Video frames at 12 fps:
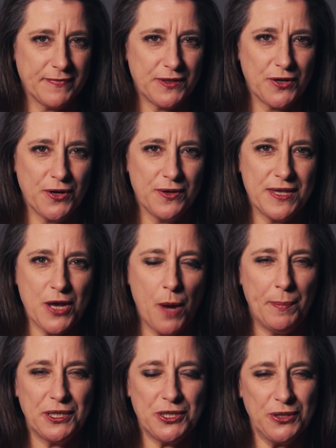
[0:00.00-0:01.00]
so the
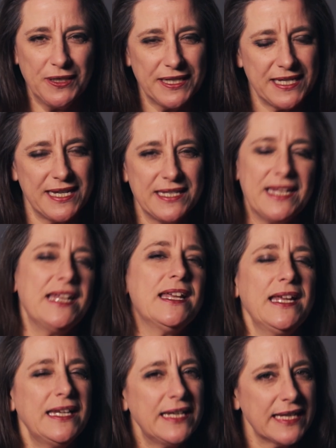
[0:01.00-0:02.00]
opportunities
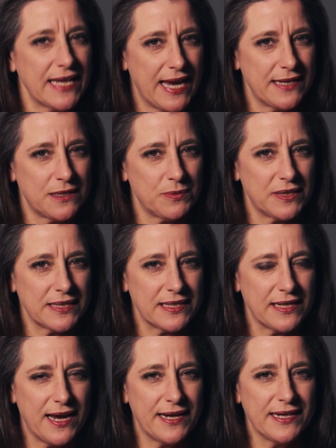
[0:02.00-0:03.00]
indicated with this
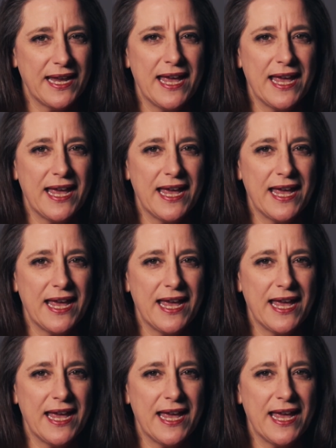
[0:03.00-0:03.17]
line